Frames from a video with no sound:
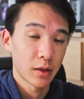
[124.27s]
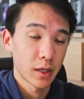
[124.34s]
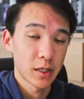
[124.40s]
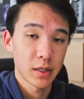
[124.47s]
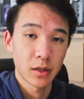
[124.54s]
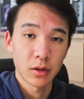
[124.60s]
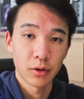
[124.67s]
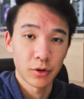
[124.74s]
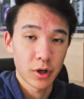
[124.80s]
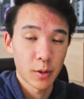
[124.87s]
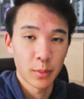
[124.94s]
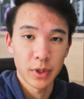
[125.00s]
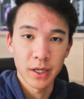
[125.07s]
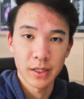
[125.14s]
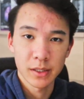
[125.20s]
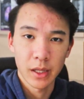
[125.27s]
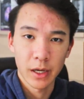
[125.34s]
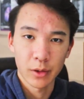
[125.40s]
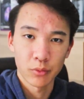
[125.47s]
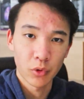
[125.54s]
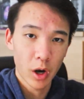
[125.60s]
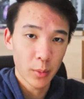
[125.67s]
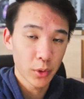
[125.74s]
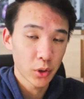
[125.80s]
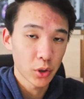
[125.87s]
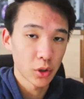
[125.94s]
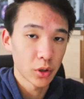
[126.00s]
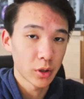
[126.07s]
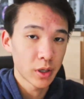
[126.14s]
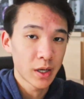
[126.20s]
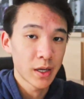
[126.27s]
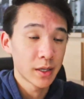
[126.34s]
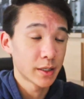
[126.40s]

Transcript: These include companies like Robinhood,